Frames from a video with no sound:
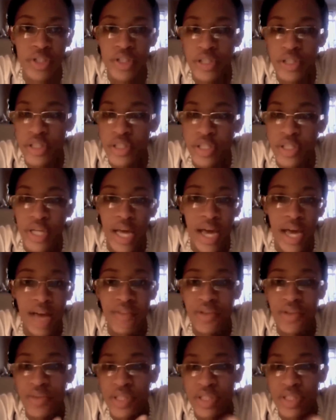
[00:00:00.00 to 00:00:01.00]
Research
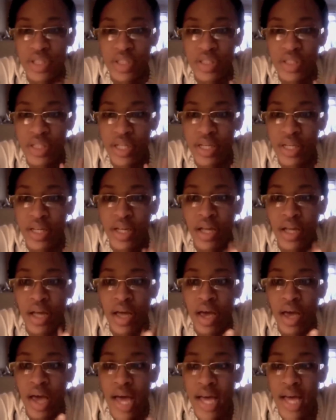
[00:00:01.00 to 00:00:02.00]
it. I haven't researched
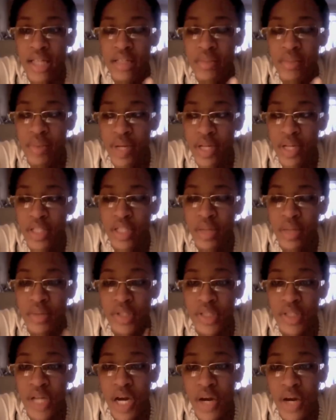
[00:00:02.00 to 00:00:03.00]
it as
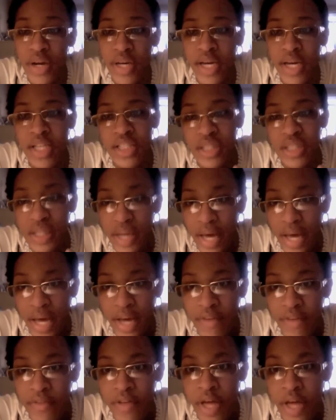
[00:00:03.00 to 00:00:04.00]
much. I'm sorry. I
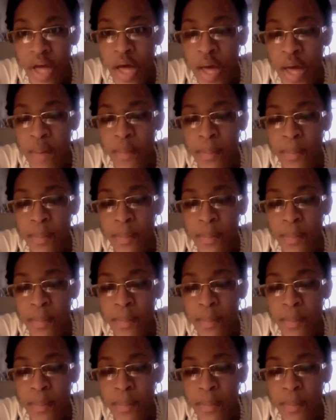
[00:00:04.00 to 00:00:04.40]
should have.